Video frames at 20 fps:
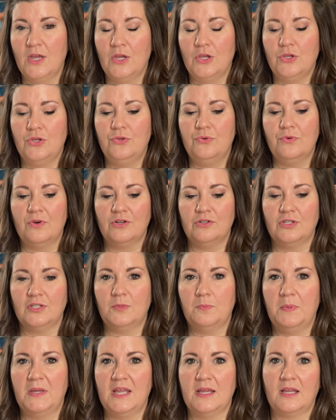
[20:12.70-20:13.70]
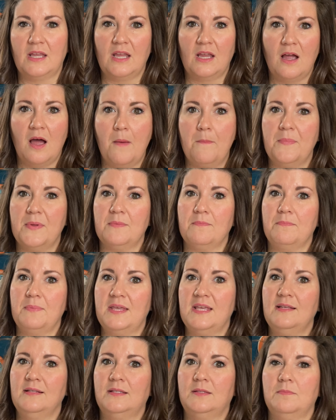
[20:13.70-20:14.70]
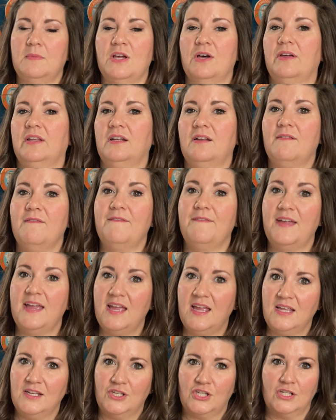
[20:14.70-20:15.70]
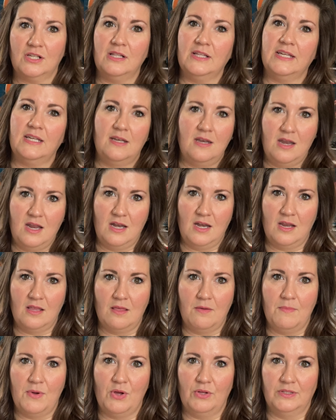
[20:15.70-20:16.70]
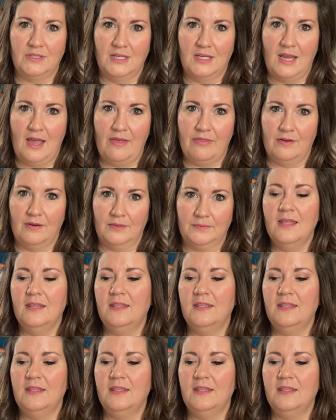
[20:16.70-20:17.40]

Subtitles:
you are just picking up in piecemeal and eventually knitting them all together.